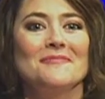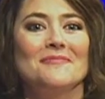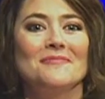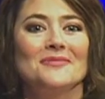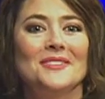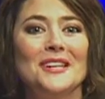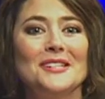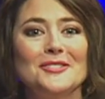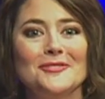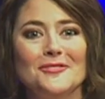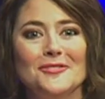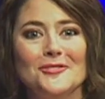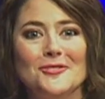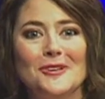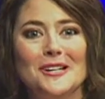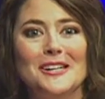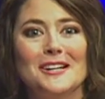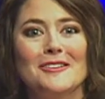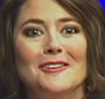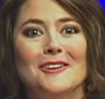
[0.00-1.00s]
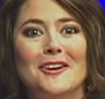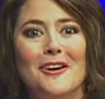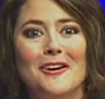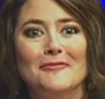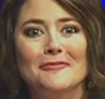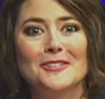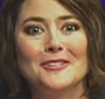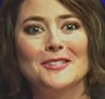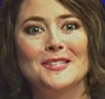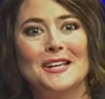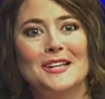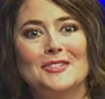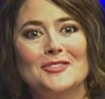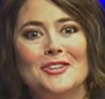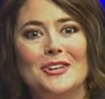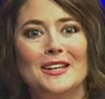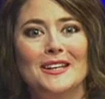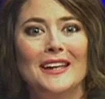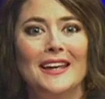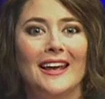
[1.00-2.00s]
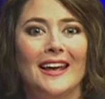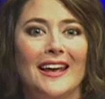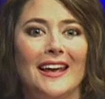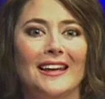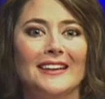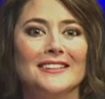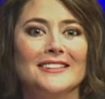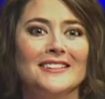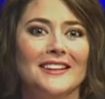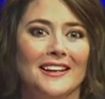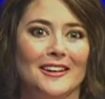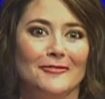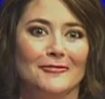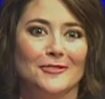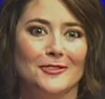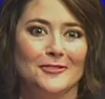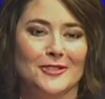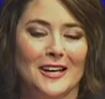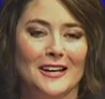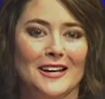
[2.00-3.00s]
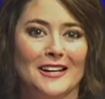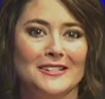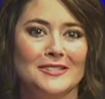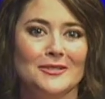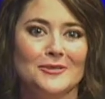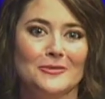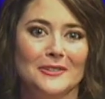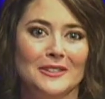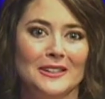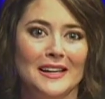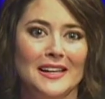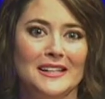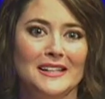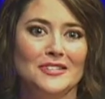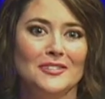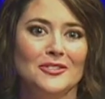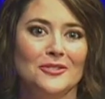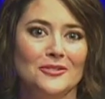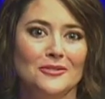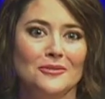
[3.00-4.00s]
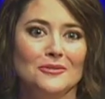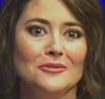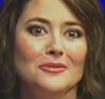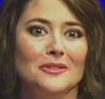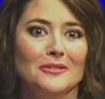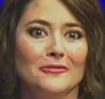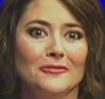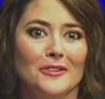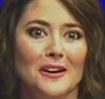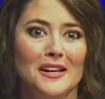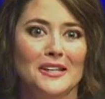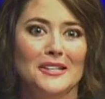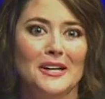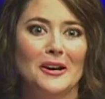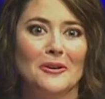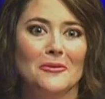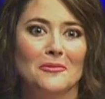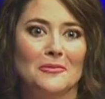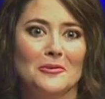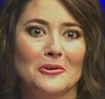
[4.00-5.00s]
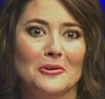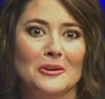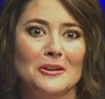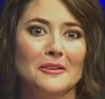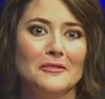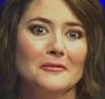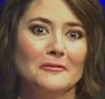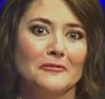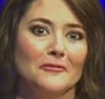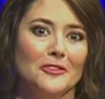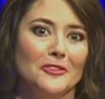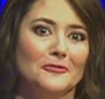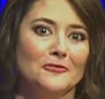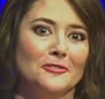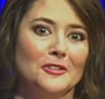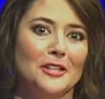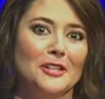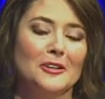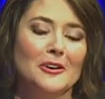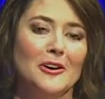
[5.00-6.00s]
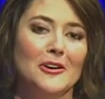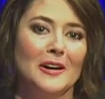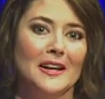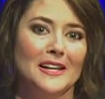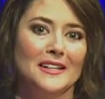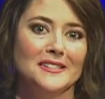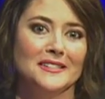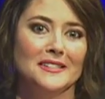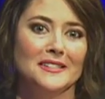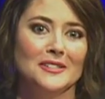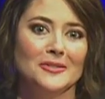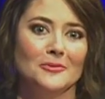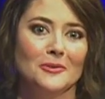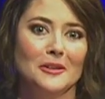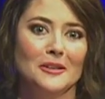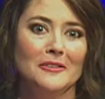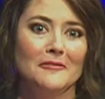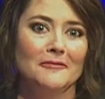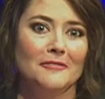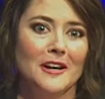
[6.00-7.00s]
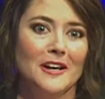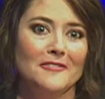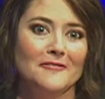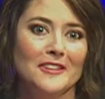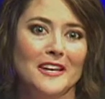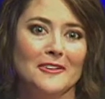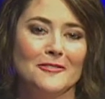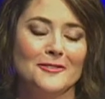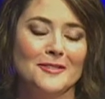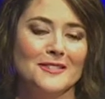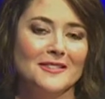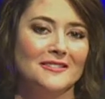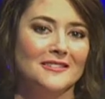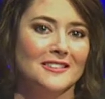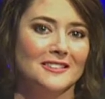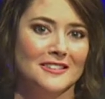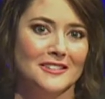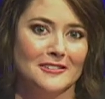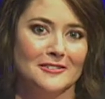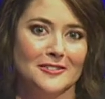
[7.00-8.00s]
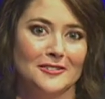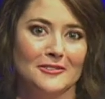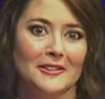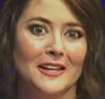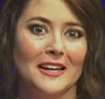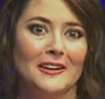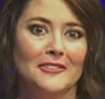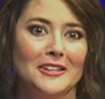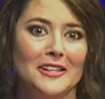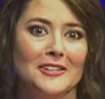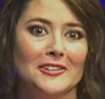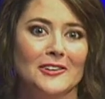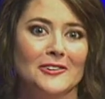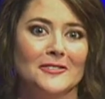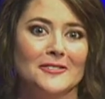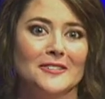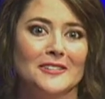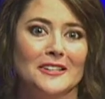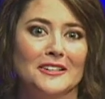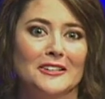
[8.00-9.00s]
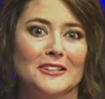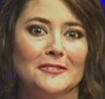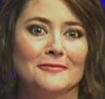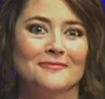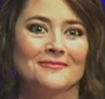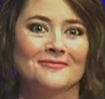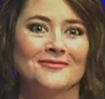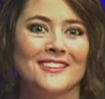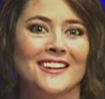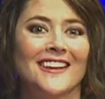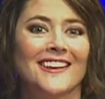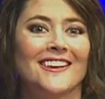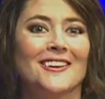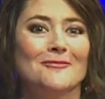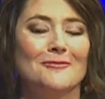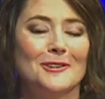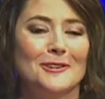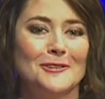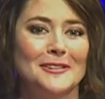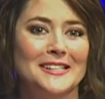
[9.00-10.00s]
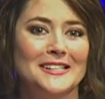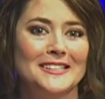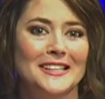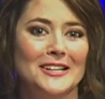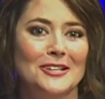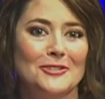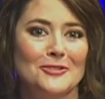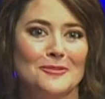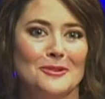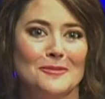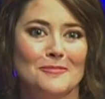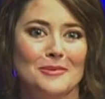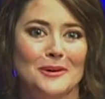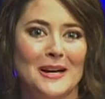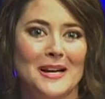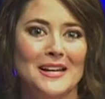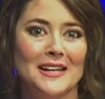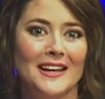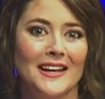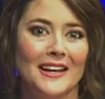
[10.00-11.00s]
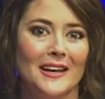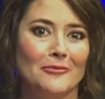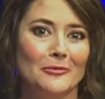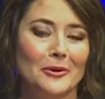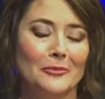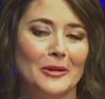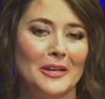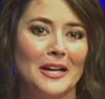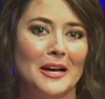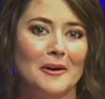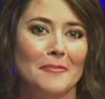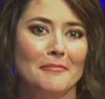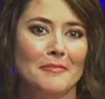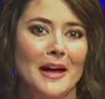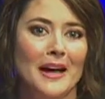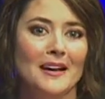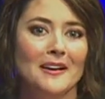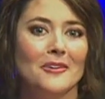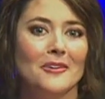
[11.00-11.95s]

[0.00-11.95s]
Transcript: Thanks for joining our conversation, and if you guys would like to find out more, feel free to call eight six one, five thousand, the Sarasota County Call Center. We're going to take a short break, and when we come back,